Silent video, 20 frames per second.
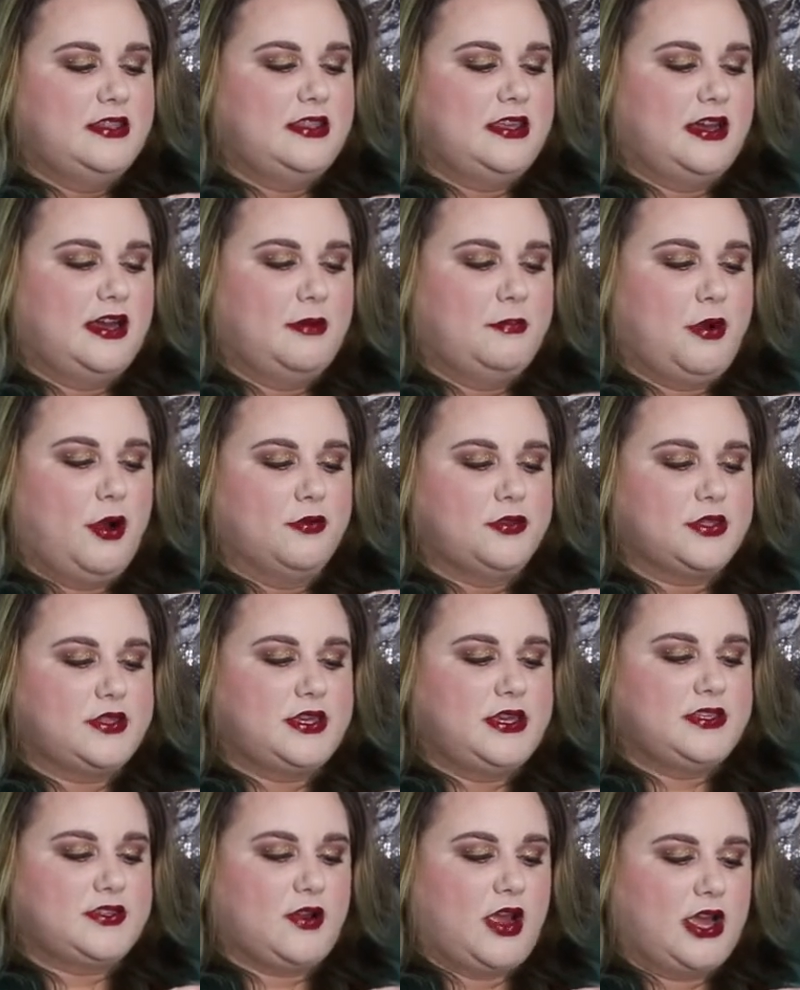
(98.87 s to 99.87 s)
Uh, both of
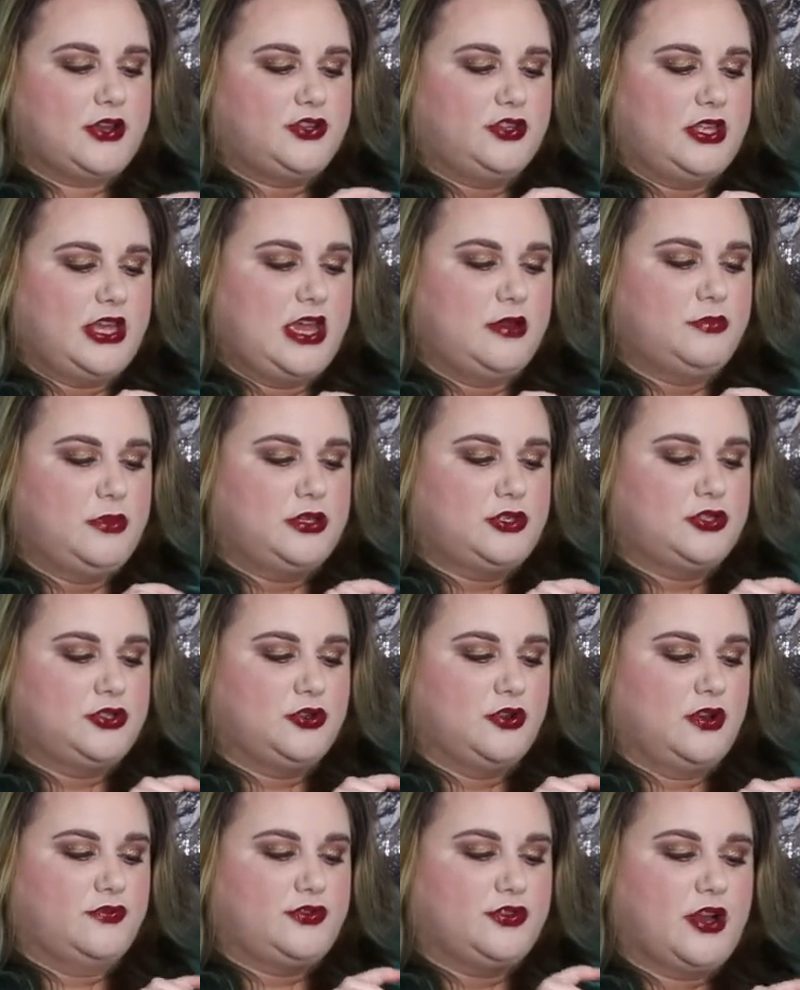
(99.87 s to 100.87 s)
these are actually a
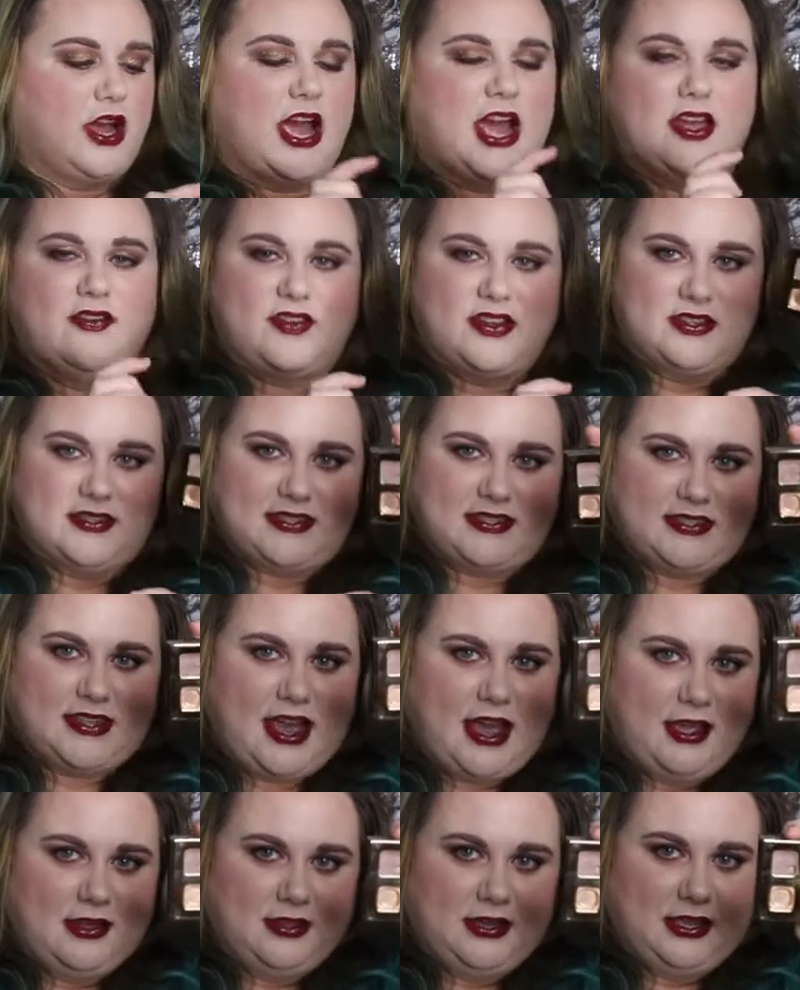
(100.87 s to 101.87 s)
mixture of drive and
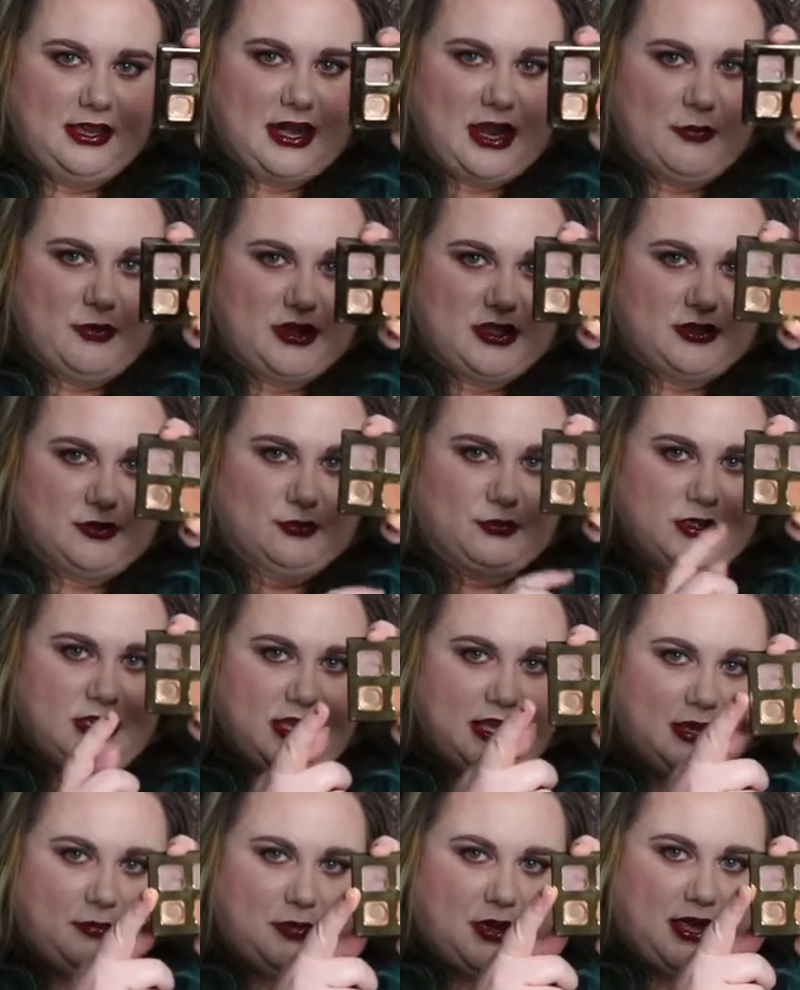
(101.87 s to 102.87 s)
styling, and I wanted to
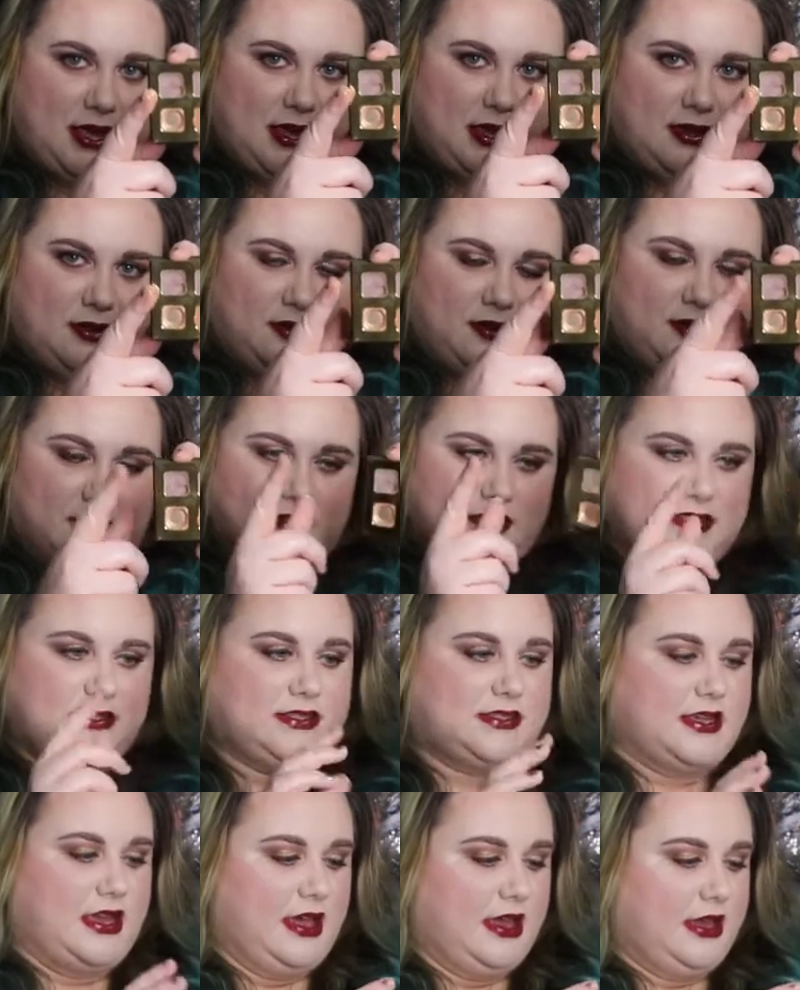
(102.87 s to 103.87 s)
re-hit pan on this
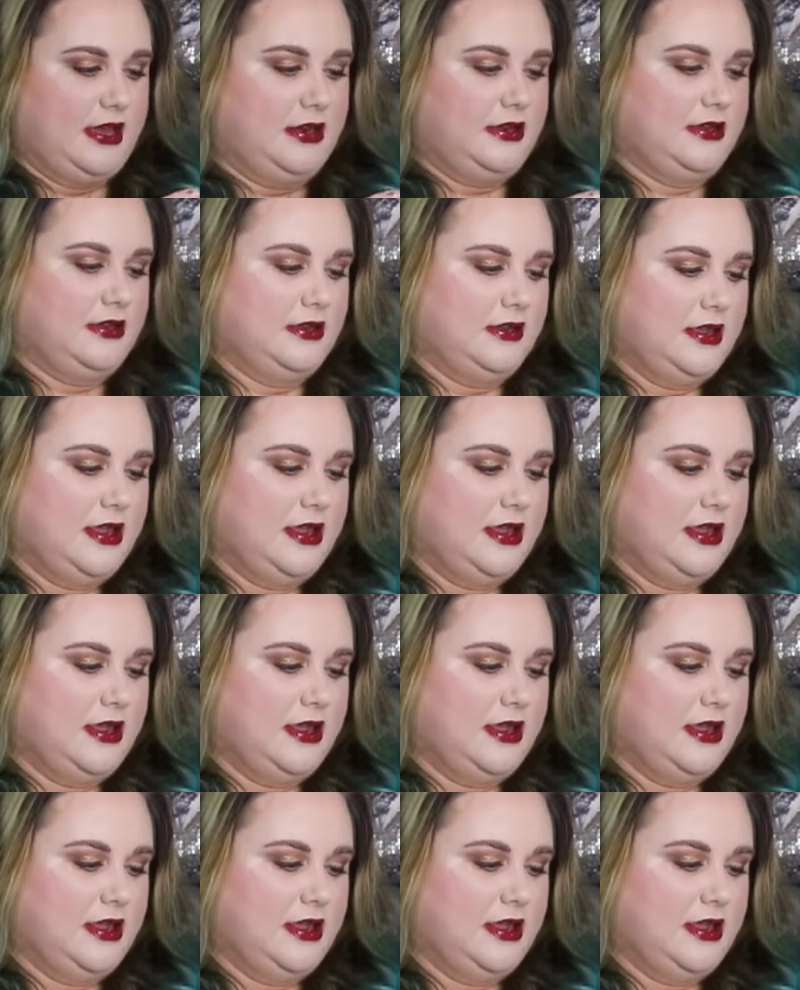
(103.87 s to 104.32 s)
side.